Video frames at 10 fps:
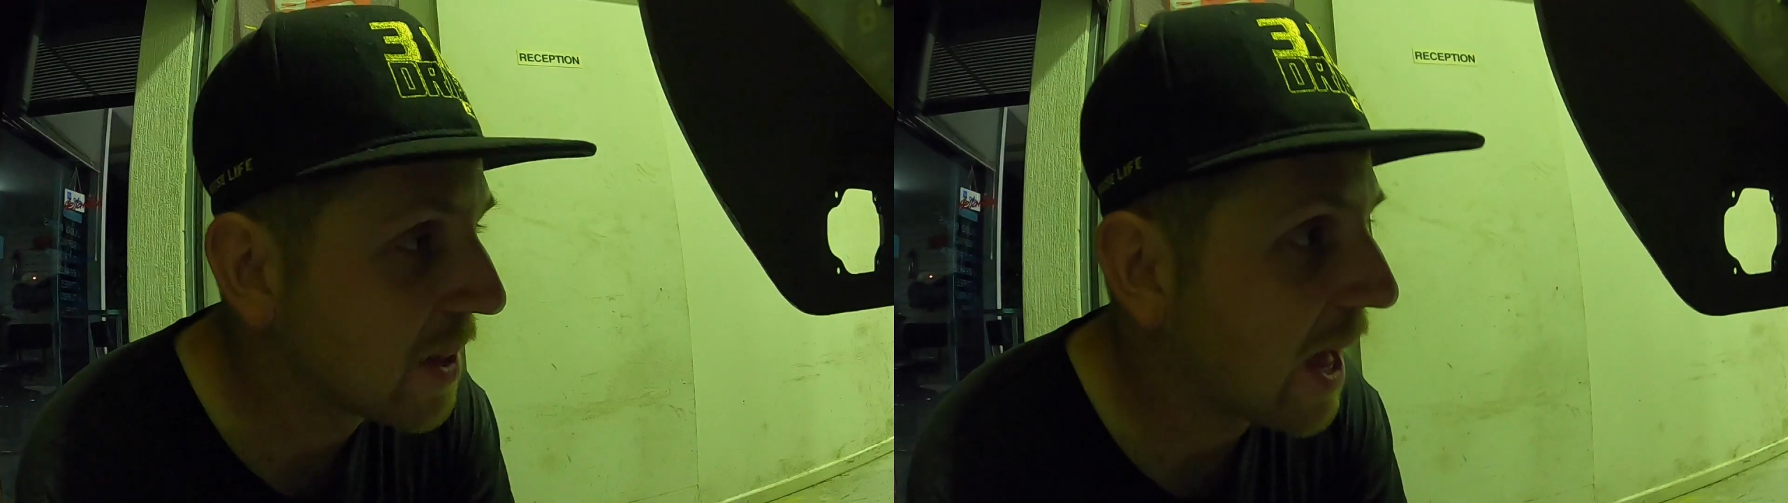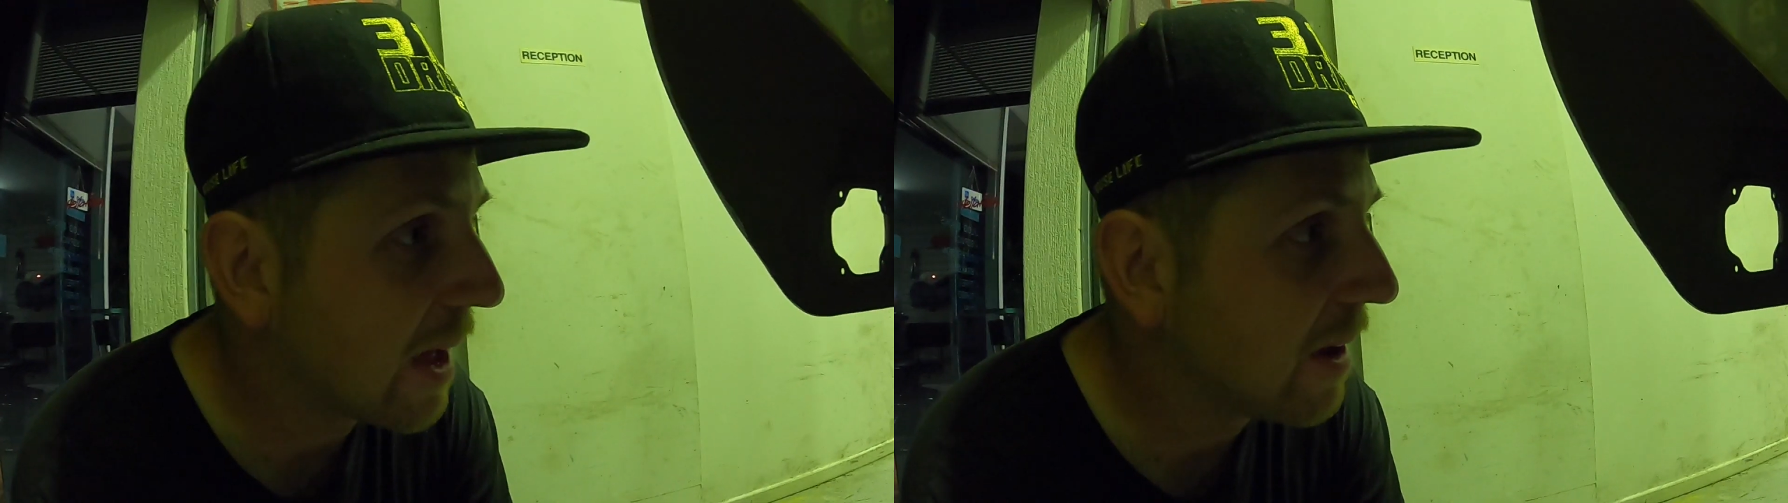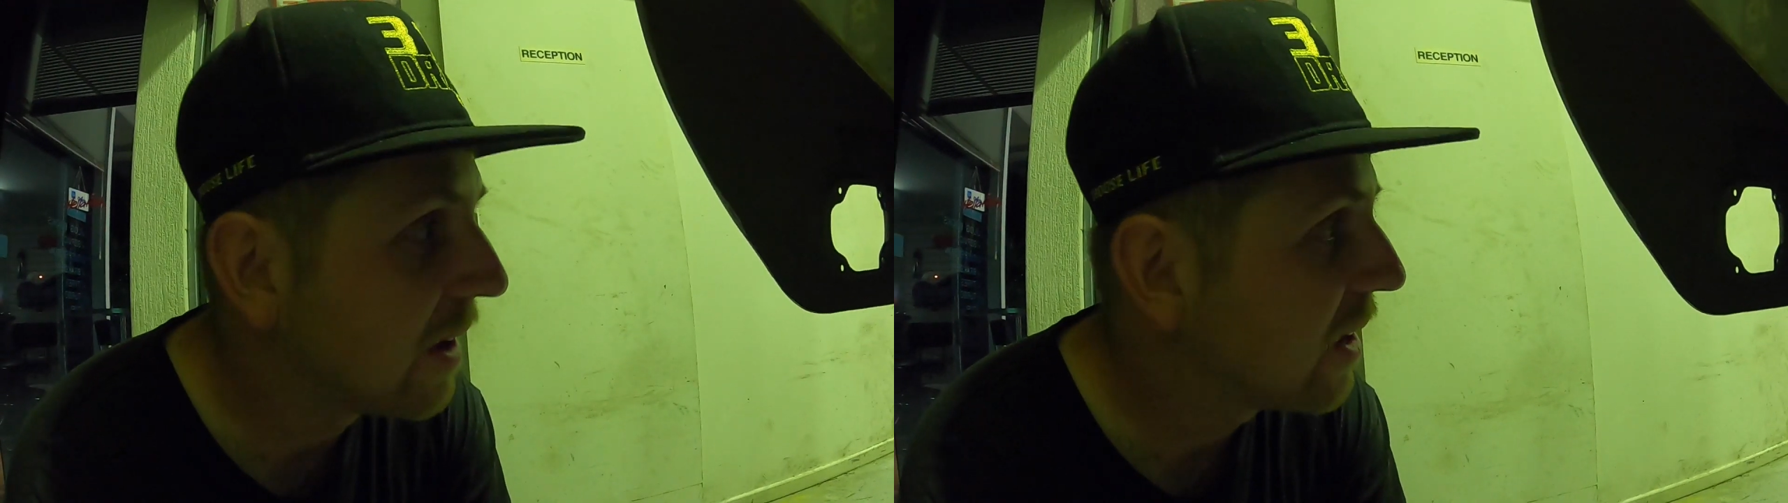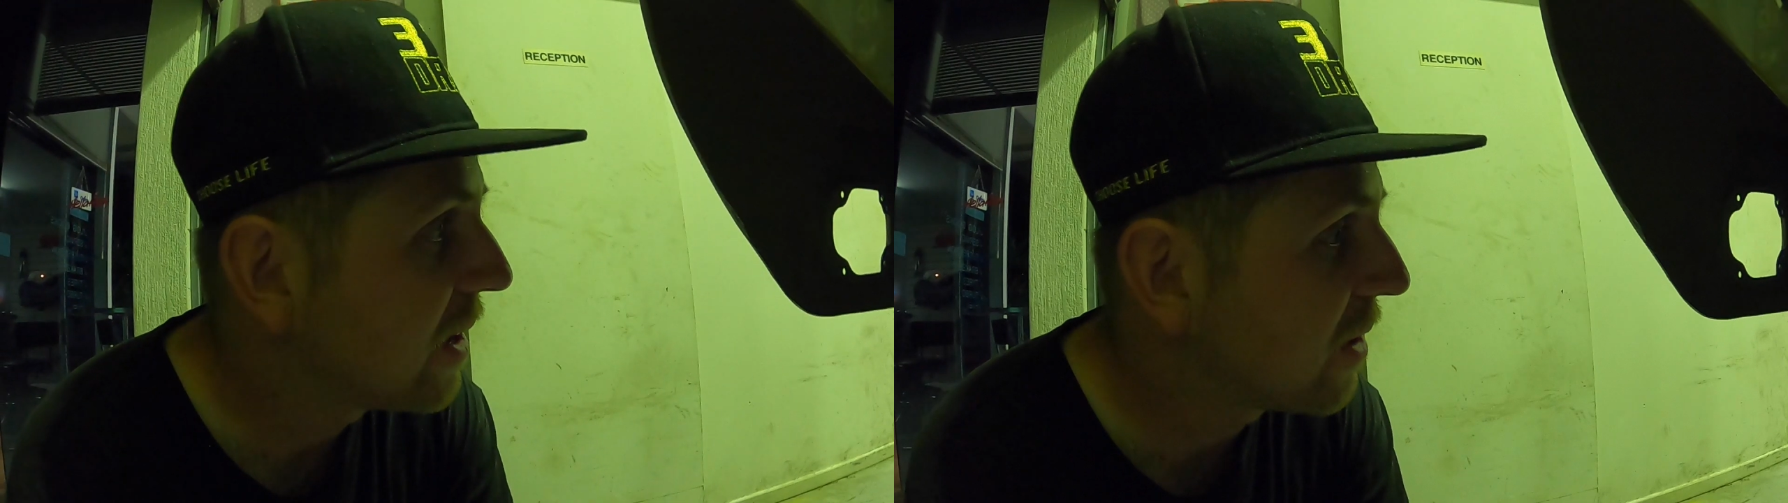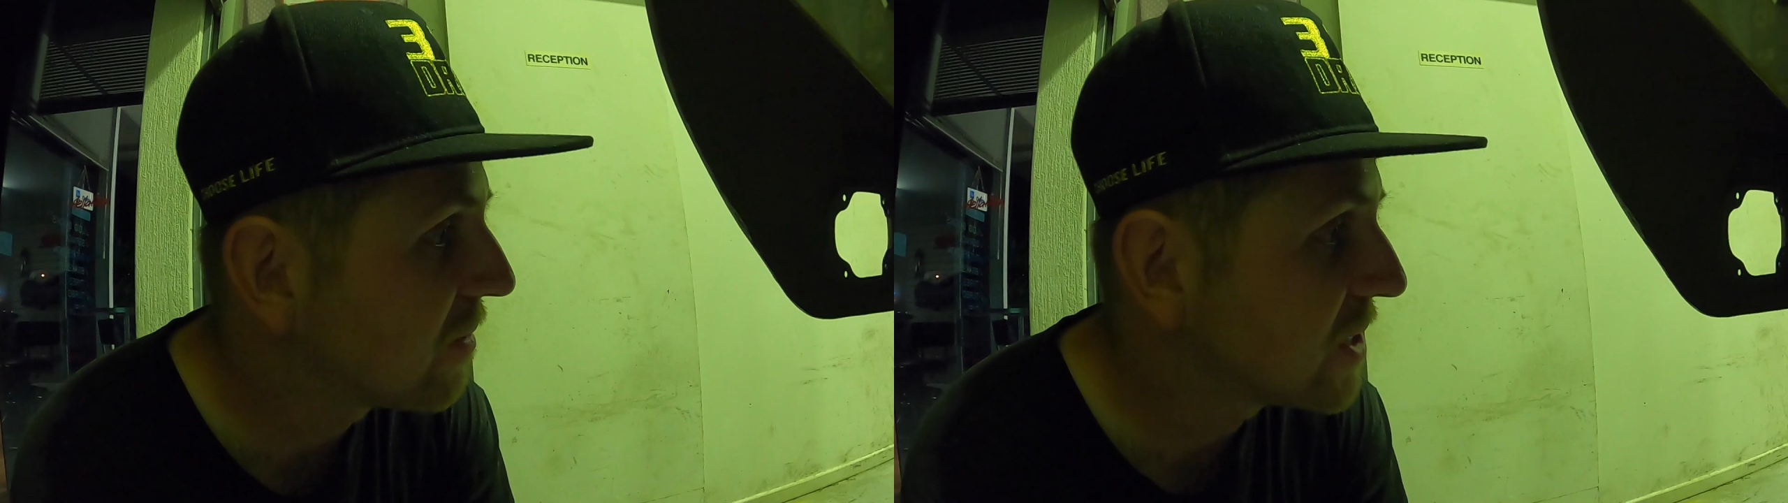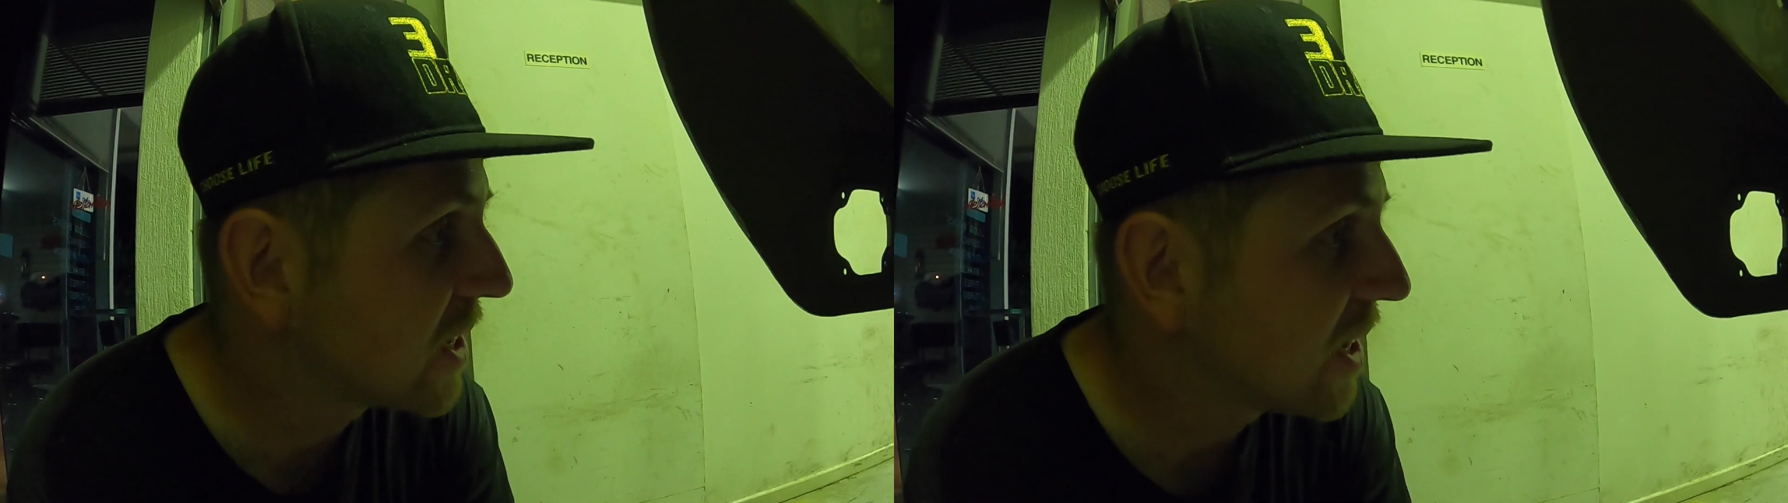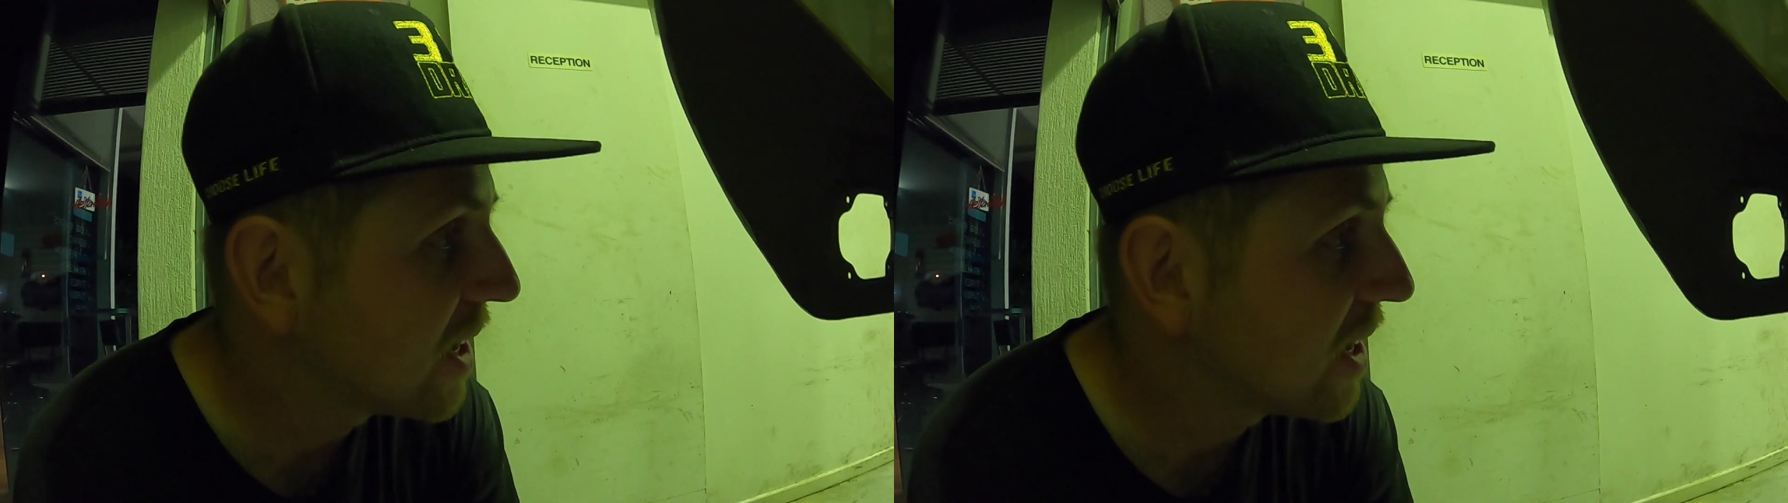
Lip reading: that, and obviously